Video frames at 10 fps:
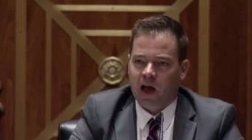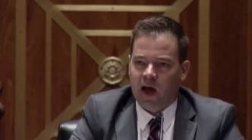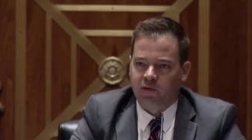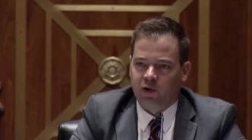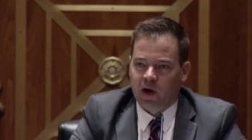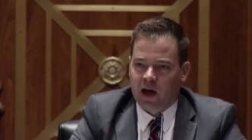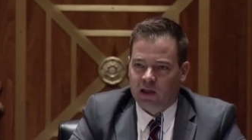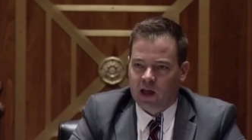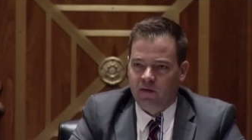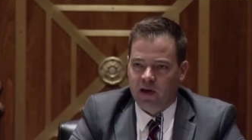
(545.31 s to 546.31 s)
after 9
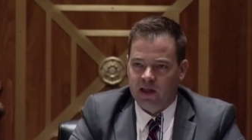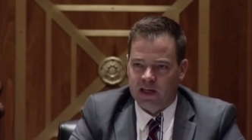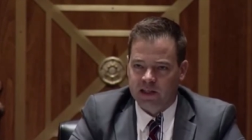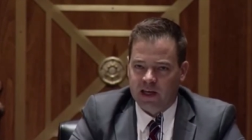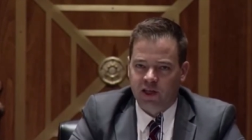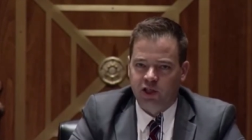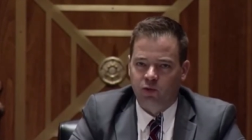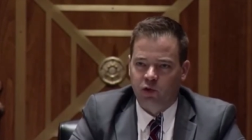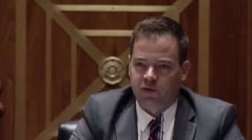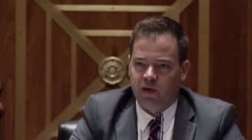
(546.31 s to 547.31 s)
11, and the
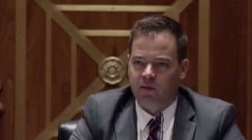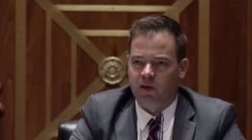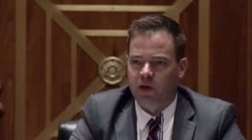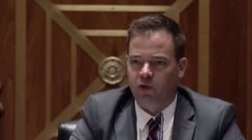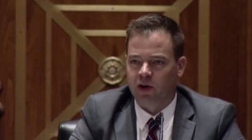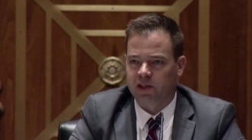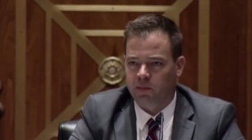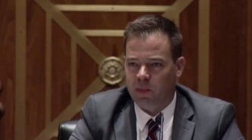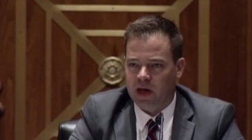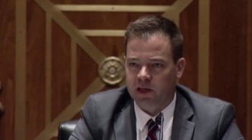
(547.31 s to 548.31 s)
intention was for them to be
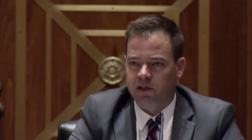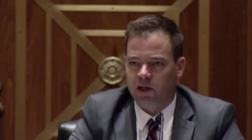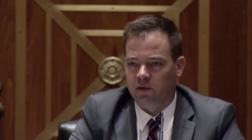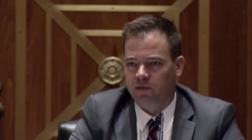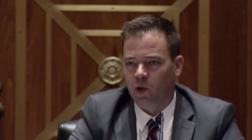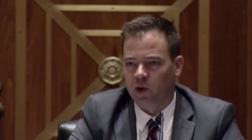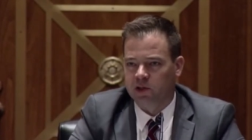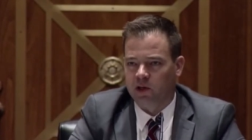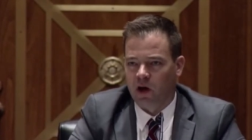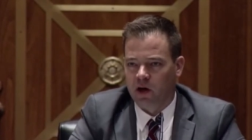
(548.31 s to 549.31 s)
risk based and to
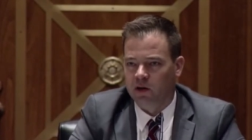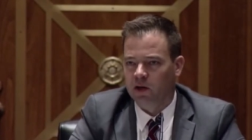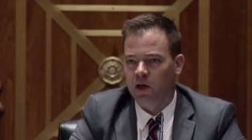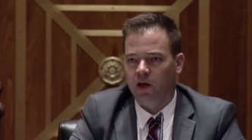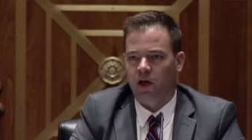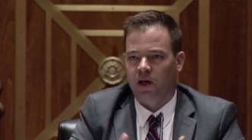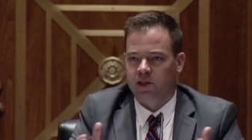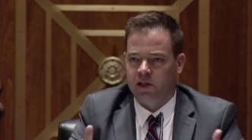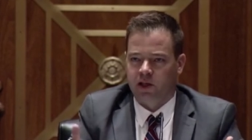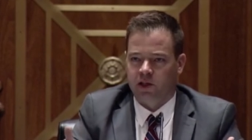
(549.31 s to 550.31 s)
focus on
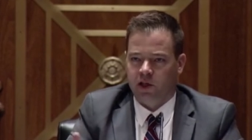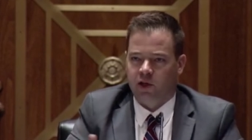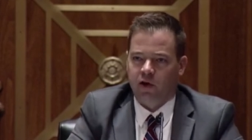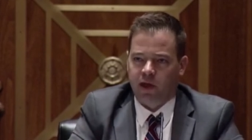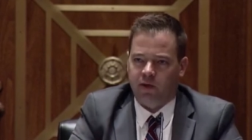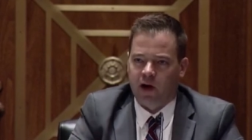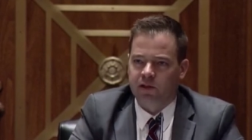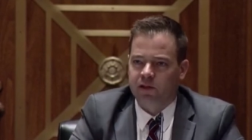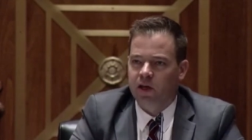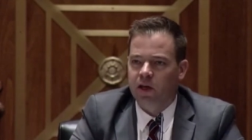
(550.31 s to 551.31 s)
existing security
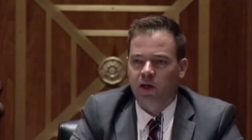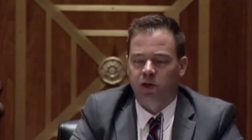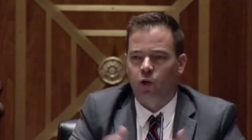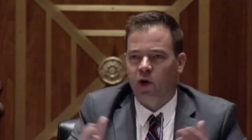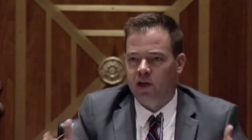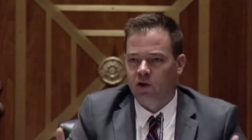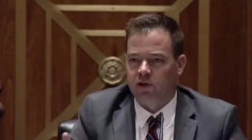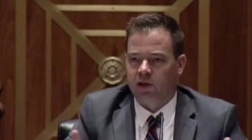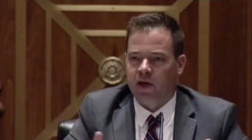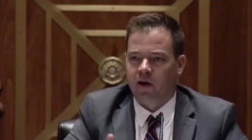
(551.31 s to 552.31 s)
threats. 20
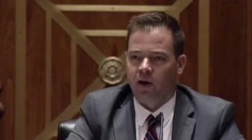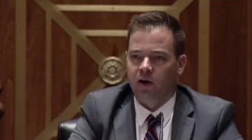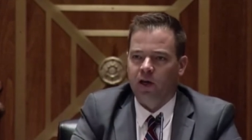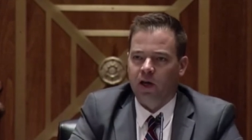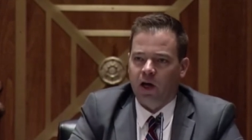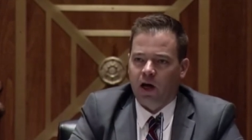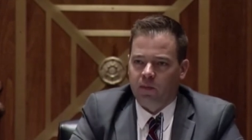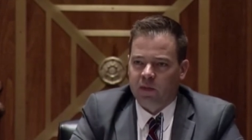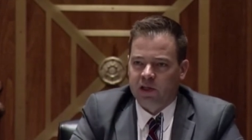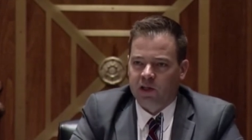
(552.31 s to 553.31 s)
years later,
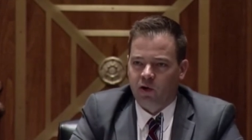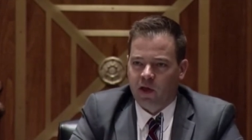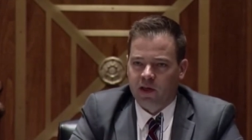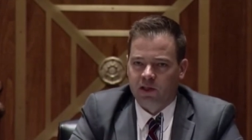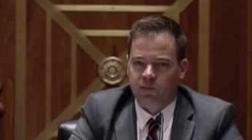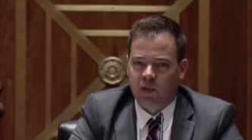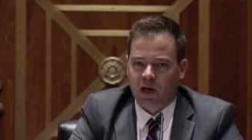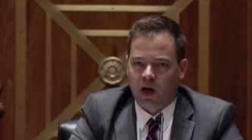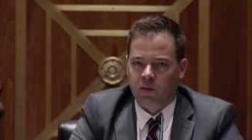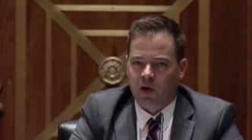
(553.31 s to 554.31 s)
um, it's clear that this has
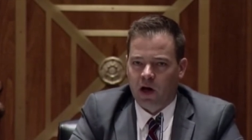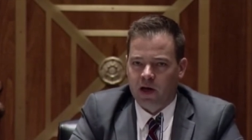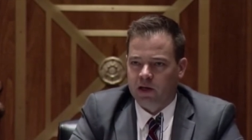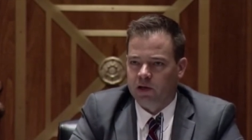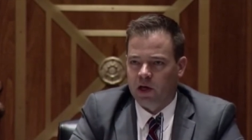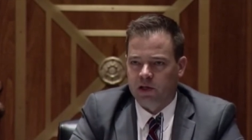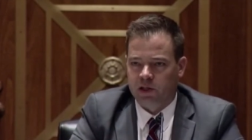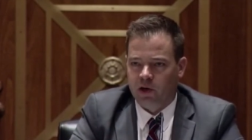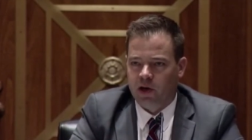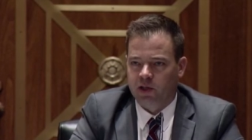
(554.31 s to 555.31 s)
become a, a,
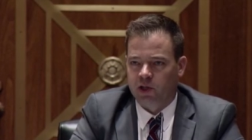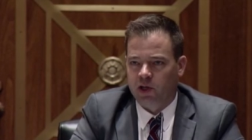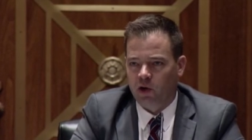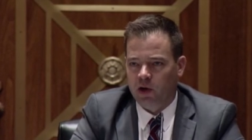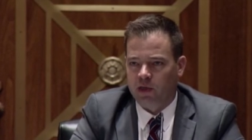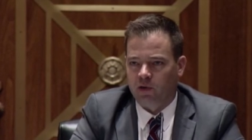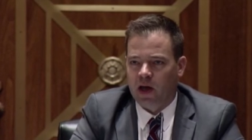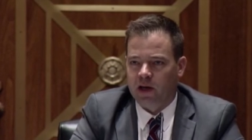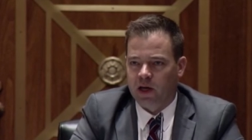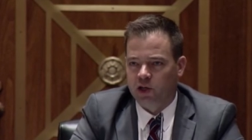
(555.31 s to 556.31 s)
serious security
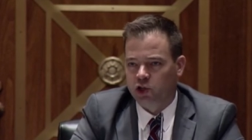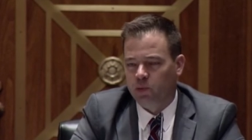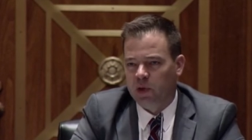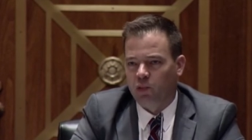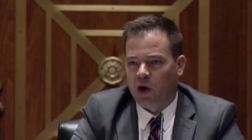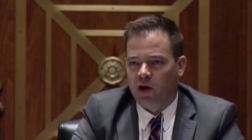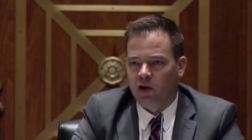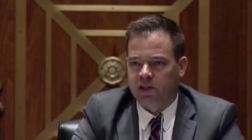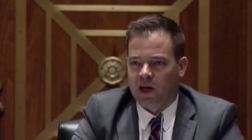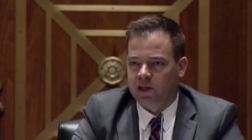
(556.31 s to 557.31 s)
threat and should be
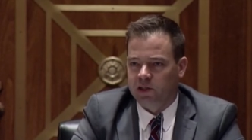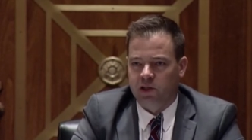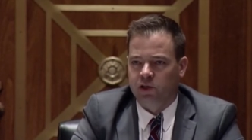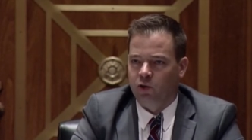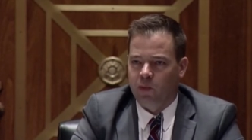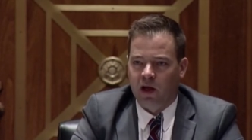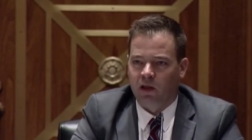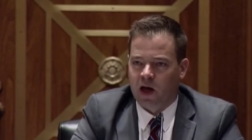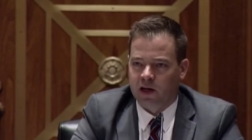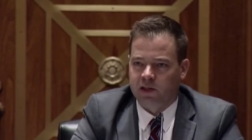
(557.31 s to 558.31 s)
prioritized. So it would make a
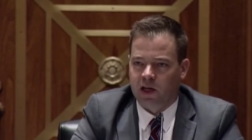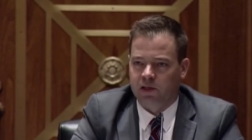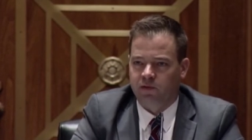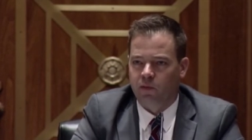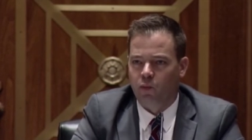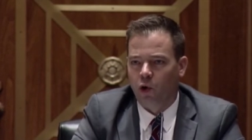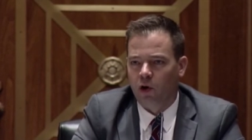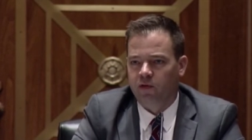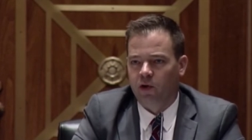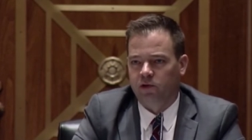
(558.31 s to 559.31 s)
lot of sense for more
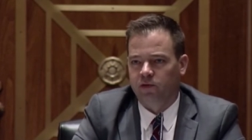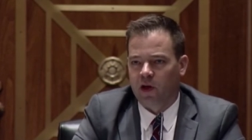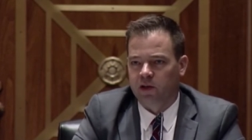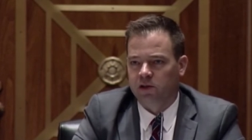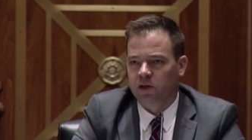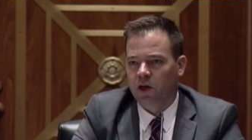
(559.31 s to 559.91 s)
of those funds